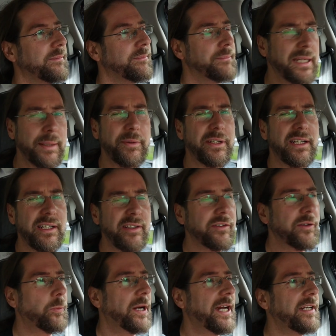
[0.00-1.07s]
Maybe there is
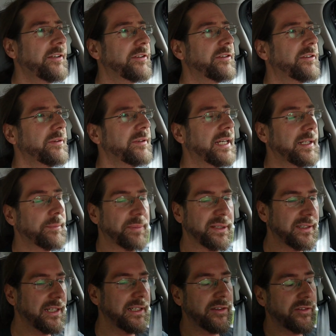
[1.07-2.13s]
a way to do that, but
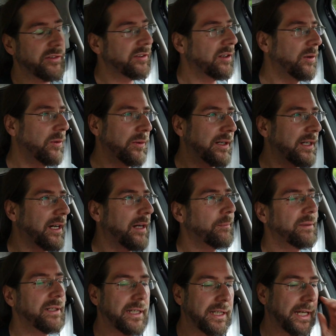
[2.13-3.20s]
then it's so
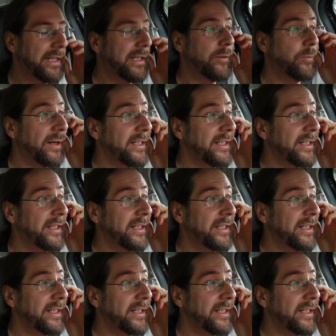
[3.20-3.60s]
complicated.